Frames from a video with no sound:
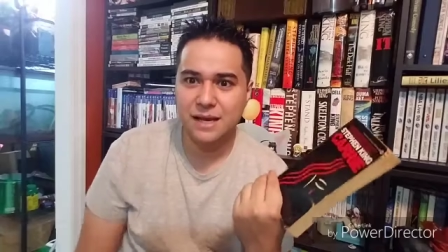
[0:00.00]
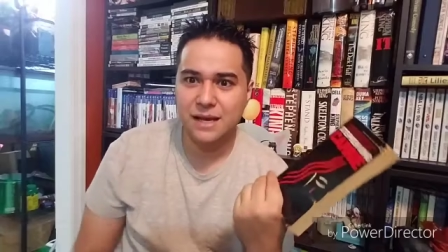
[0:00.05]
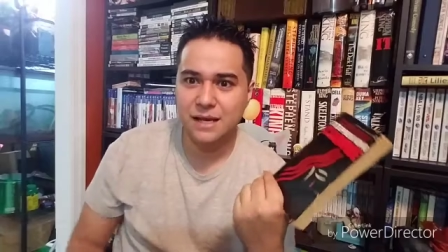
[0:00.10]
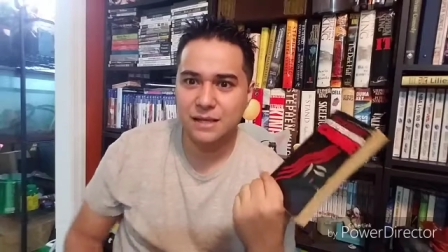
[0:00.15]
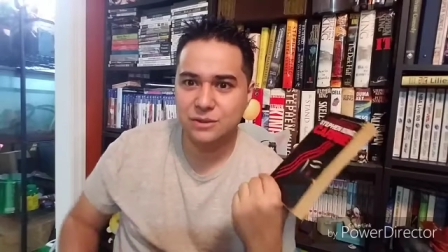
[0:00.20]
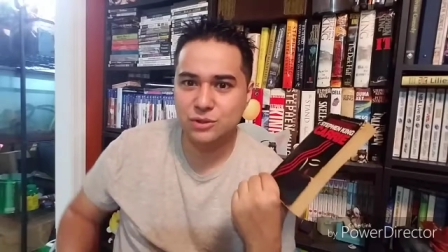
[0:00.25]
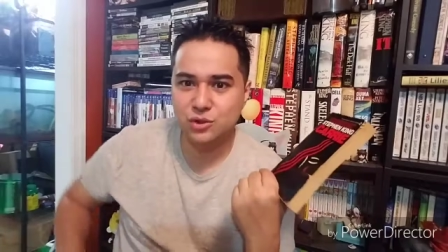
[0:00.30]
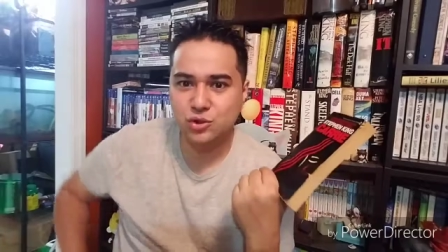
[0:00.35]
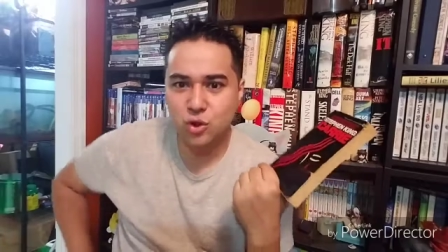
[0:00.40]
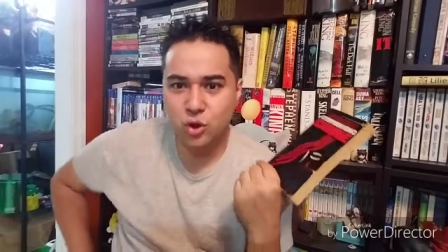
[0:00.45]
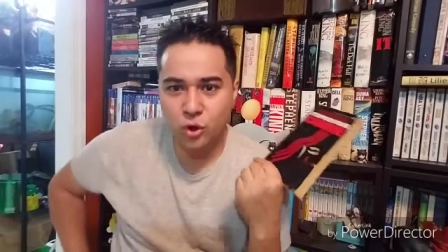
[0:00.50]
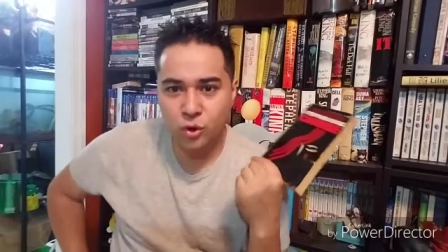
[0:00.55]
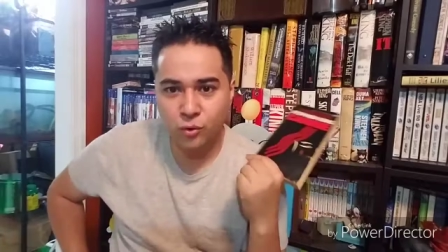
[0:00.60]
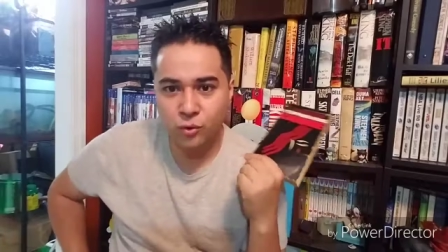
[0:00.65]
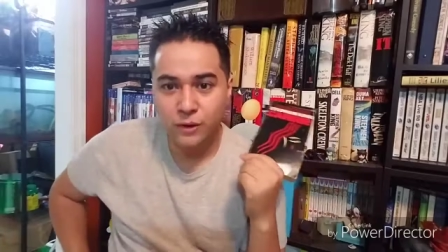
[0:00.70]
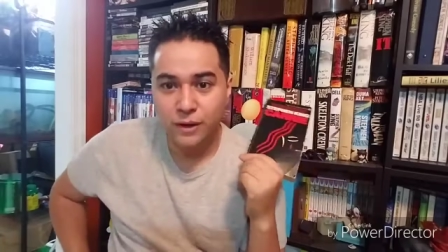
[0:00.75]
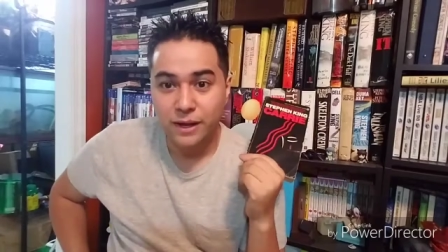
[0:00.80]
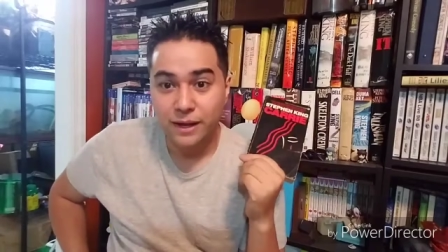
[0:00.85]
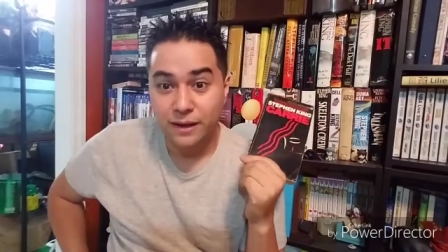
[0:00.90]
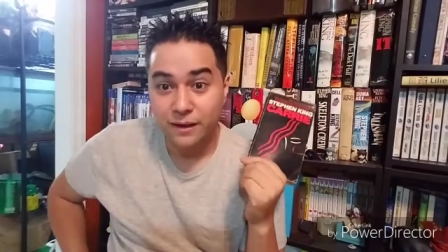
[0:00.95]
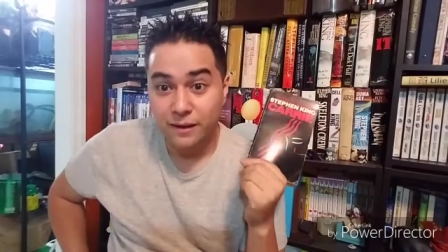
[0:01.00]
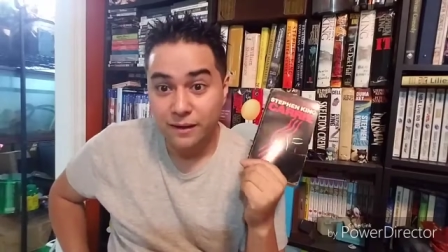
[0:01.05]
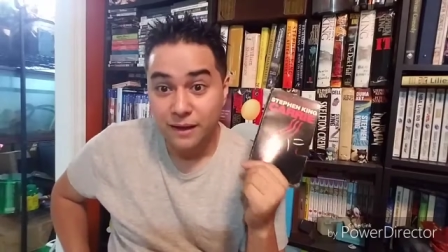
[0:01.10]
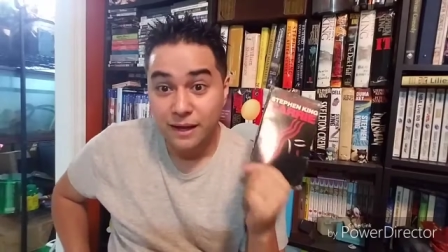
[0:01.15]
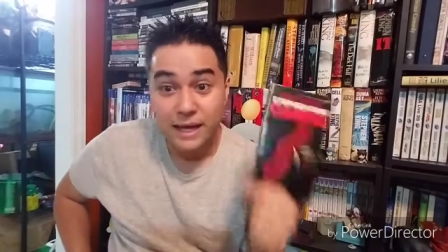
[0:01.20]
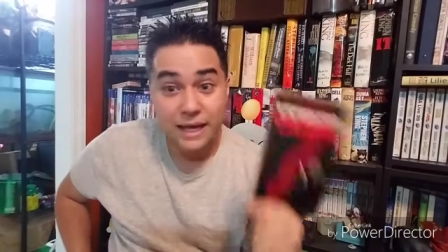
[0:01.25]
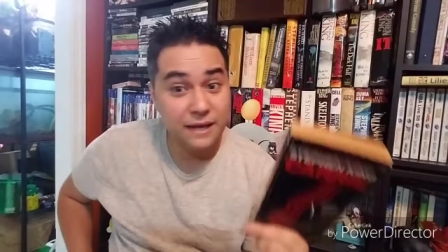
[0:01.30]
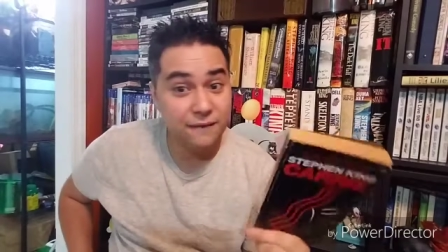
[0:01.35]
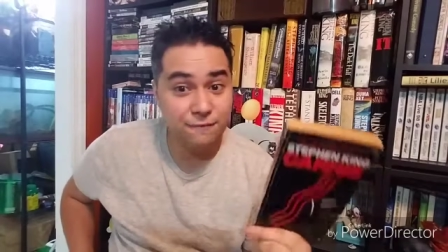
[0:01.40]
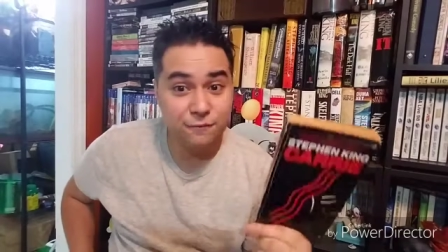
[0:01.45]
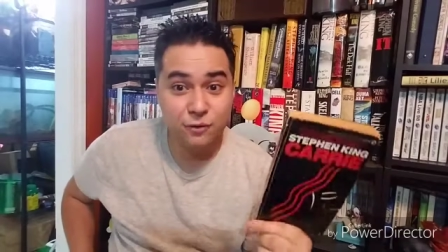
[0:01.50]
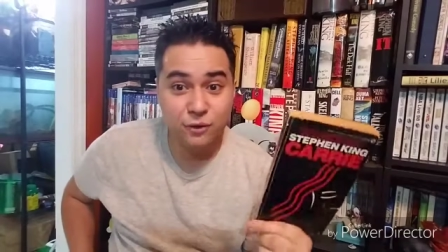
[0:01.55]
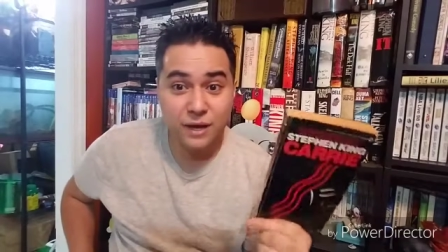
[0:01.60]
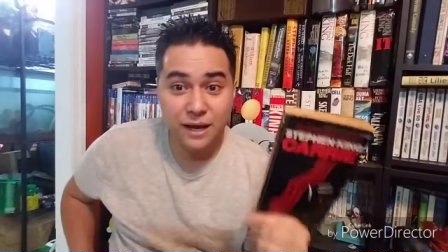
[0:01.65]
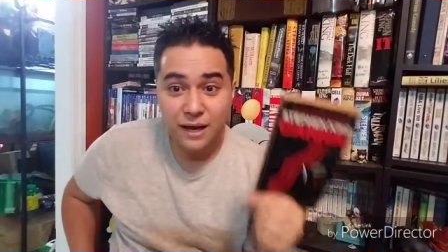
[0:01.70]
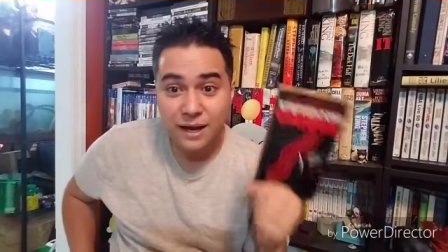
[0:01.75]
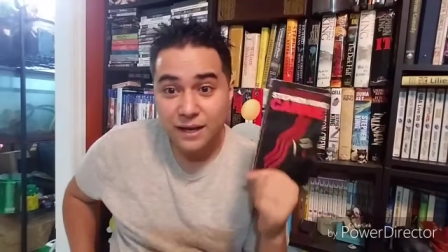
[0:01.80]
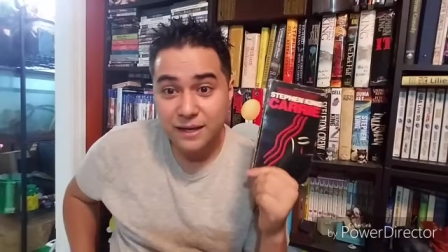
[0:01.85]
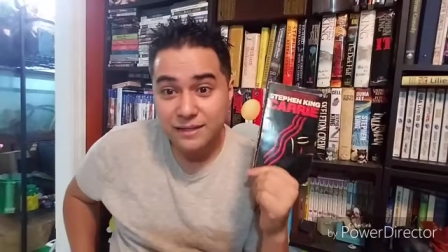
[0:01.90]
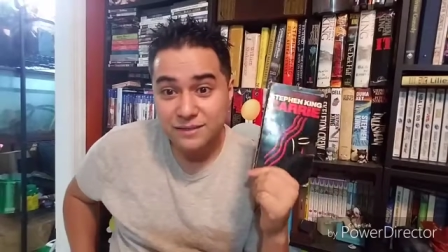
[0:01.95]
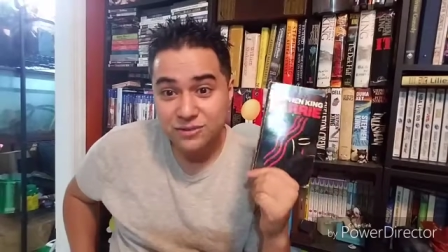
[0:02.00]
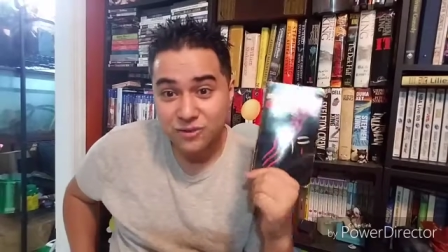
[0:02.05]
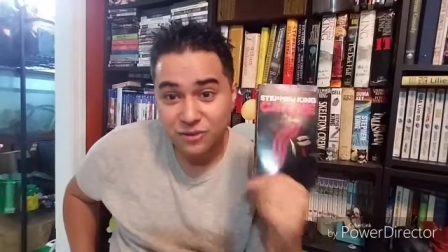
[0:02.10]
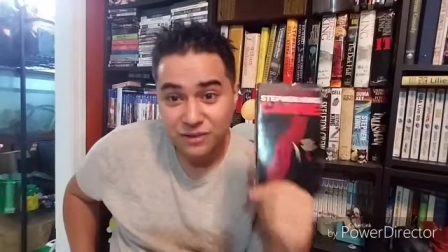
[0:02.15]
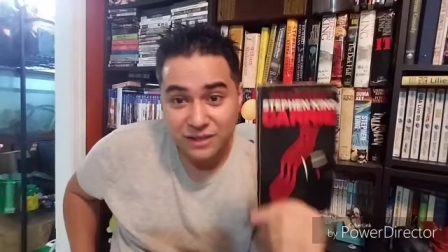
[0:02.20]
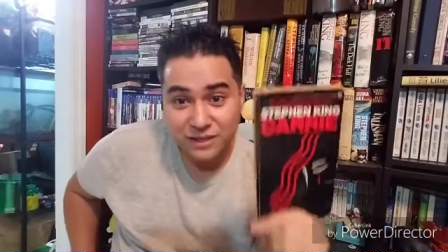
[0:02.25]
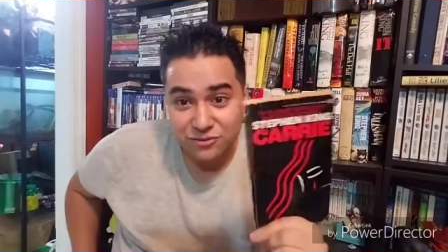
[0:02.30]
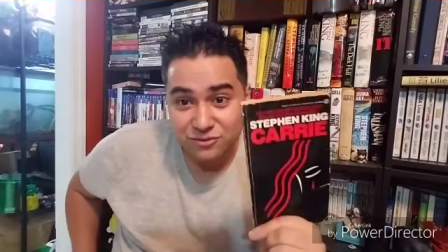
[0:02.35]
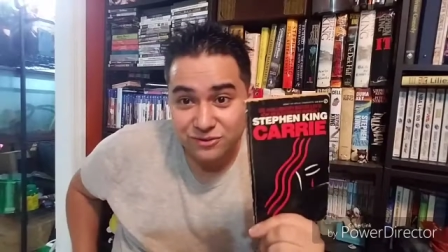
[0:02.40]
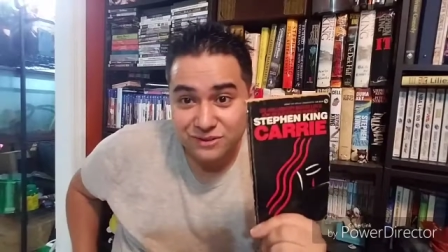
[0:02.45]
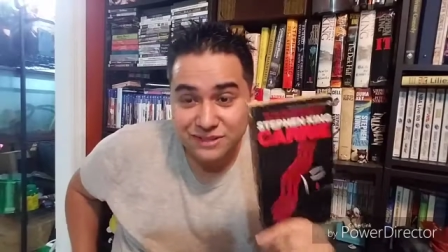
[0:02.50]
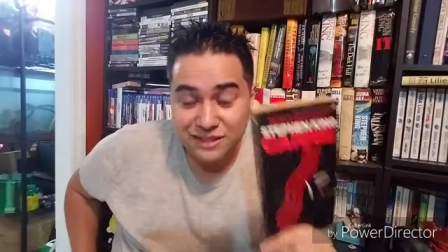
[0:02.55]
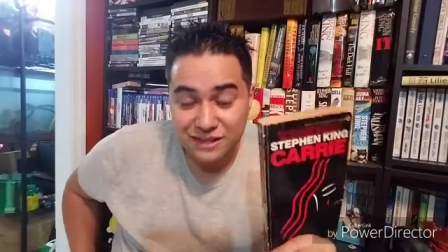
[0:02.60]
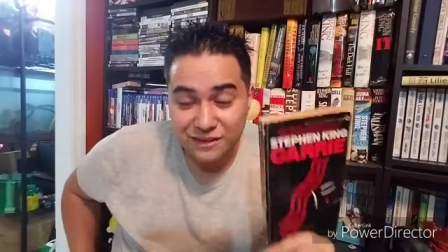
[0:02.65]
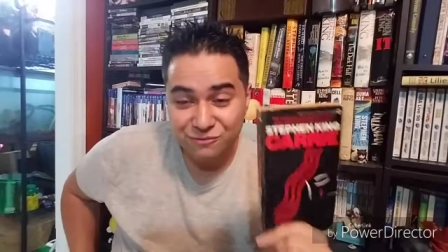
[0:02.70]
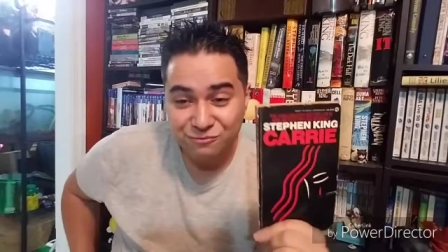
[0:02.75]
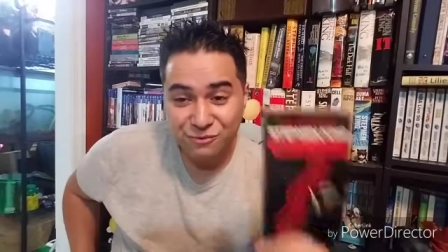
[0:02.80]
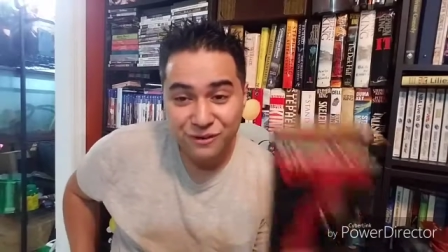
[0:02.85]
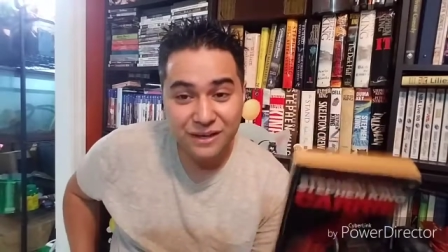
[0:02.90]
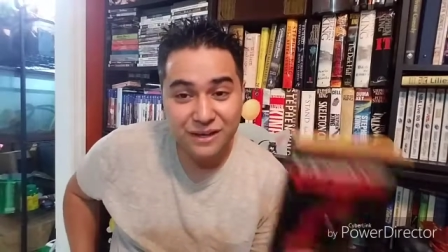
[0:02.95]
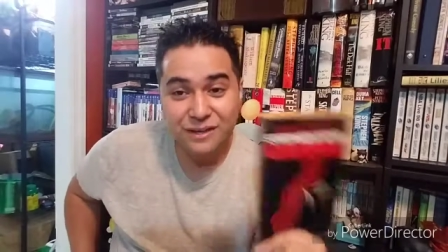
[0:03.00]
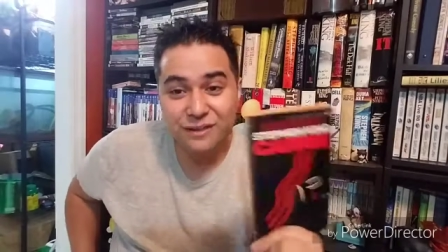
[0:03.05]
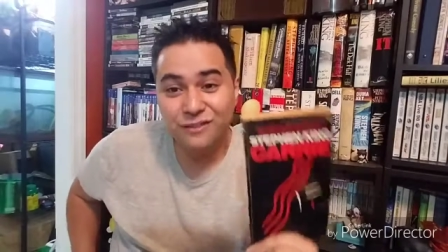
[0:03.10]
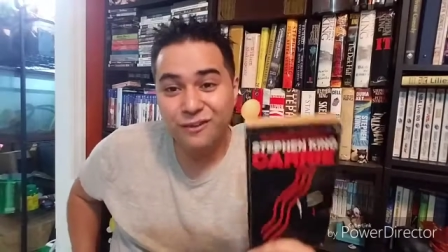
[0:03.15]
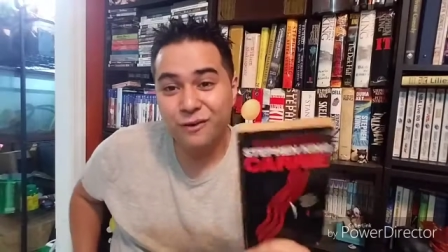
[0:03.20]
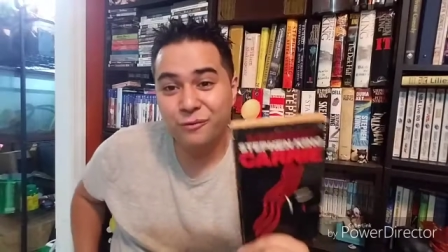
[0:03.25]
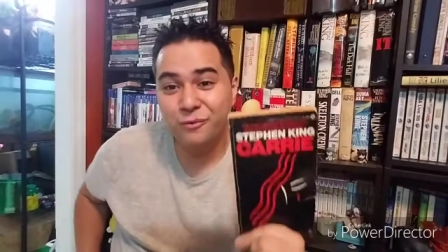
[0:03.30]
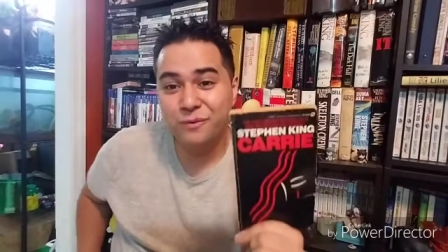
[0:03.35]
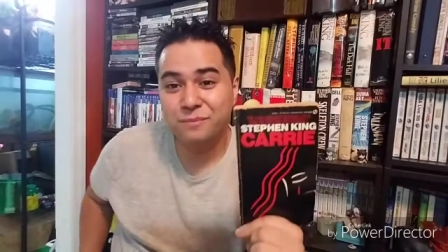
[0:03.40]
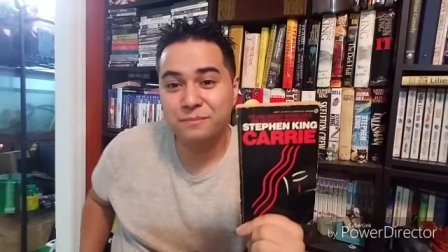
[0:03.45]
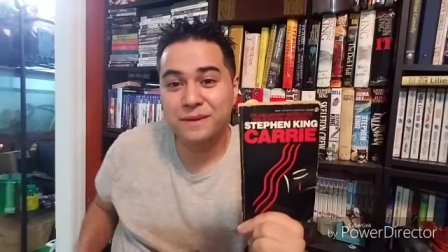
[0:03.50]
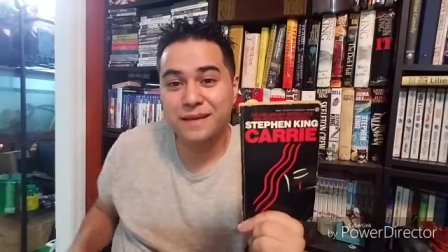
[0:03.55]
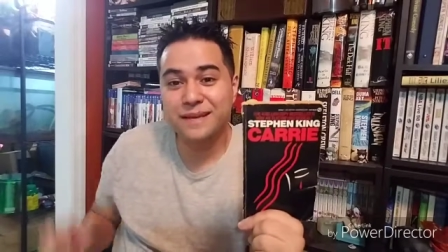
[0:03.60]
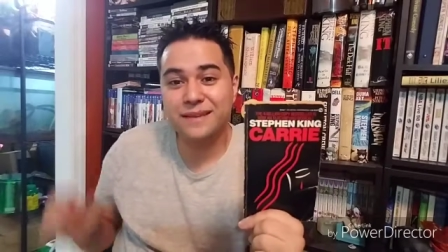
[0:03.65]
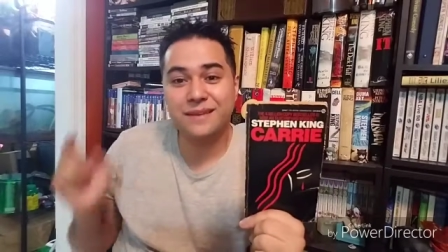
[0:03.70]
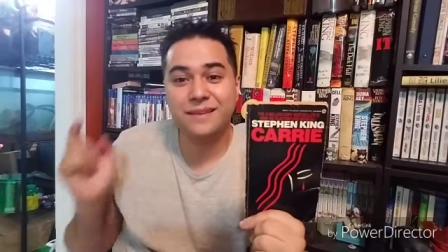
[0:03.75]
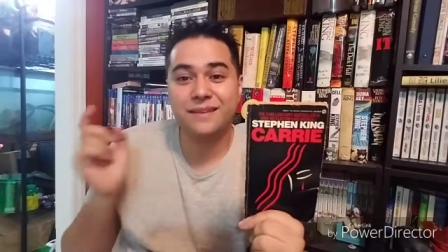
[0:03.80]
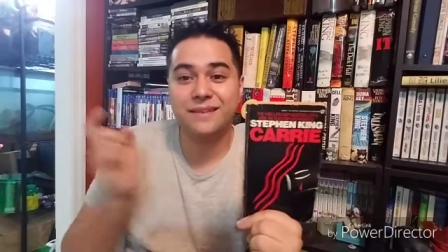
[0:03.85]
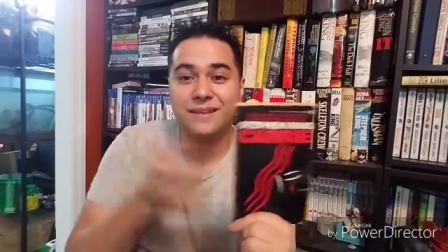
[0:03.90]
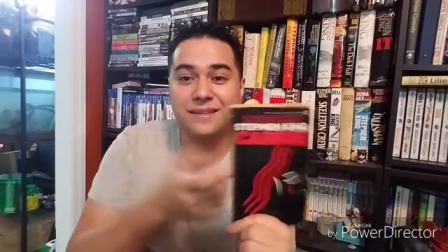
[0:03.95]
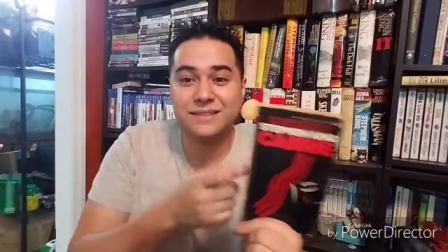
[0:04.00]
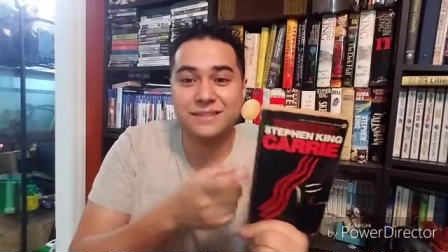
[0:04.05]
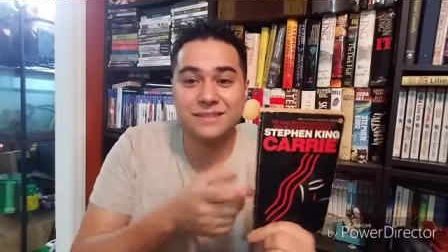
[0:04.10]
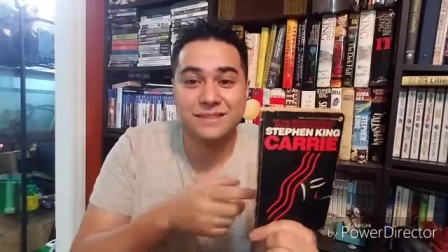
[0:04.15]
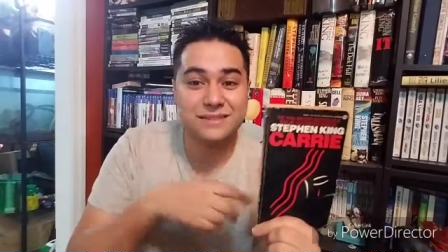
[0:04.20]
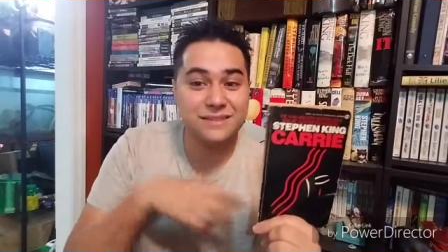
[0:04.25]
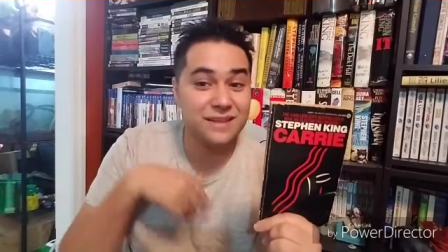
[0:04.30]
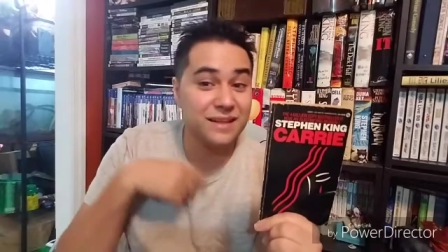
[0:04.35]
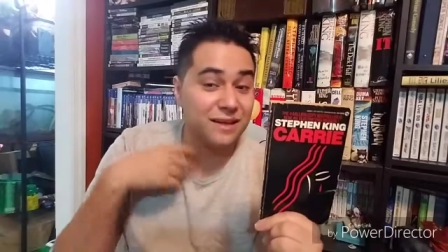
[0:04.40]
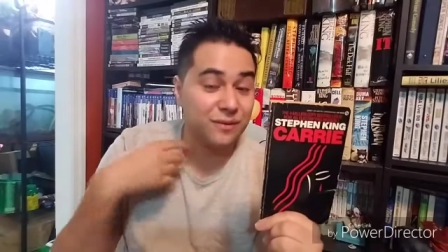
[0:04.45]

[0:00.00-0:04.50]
And so if you guys are interested in reading along with me, this is the,